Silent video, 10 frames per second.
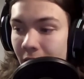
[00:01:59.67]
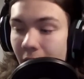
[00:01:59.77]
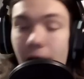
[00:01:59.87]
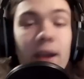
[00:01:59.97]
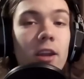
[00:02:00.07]

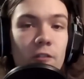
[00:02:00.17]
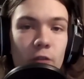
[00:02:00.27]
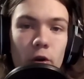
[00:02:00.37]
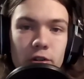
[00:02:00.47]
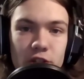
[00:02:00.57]
I could
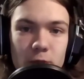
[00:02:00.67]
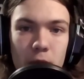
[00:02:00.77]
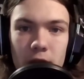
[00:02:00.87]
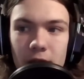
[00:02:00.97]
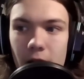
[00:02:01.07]
afford just
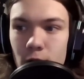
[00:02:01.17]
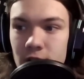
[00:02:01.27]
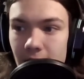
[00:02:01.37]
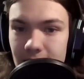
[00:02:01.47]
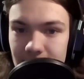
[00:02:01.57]
putting
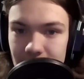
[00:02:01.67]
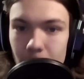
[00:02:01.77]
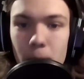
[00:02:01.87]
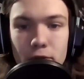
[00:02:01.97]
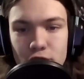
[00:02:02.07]
out a
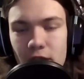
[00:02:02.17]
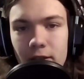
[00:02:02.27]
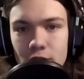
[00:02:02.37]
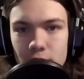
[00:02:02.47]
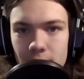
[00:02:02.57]
simple
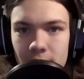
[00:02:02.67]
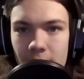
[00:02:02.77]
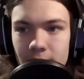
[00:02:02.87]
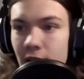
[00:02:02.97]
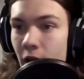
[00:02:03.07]
challenge like
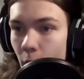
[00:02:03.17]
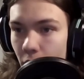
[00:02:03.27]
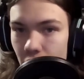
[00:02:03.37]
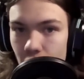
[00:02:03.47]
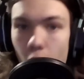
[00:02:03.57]
that
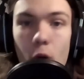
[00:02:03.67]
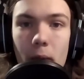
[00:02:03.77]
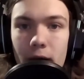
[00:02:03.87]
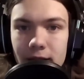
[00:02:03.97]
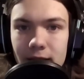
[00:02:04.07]
with no
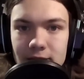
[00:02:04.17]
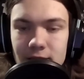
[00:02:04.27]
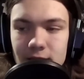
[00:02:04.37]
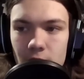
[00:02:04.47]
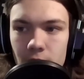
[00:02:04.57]
modding
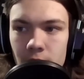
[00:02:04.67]
necessary,